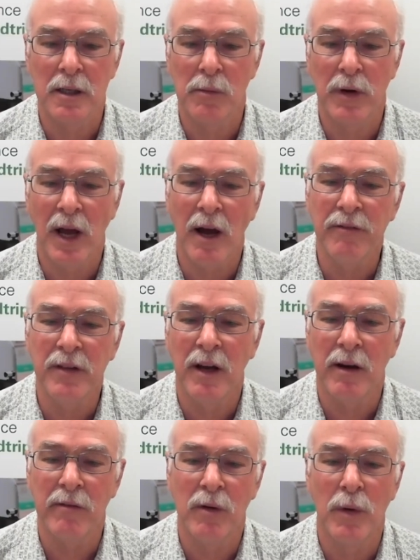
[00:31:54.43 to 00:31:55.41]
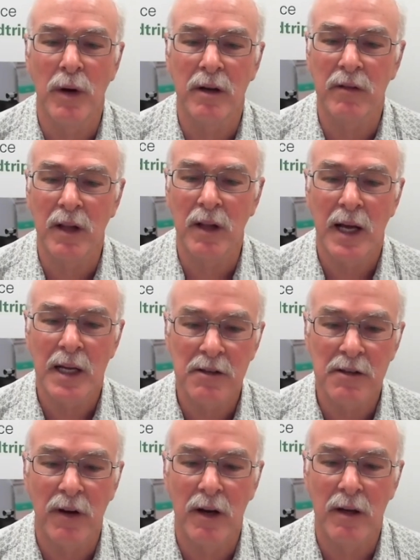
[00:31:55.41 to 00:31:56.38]
and we have to have a way of
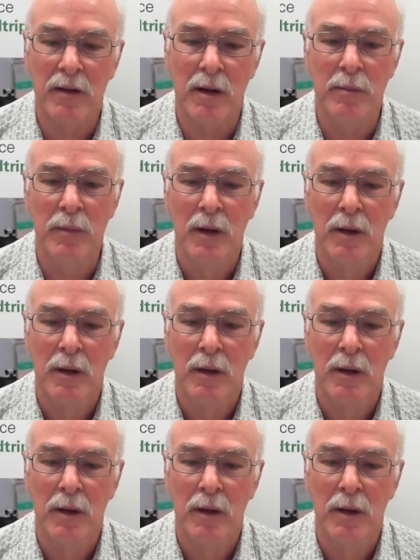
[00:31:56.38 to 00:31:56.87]
classifying them.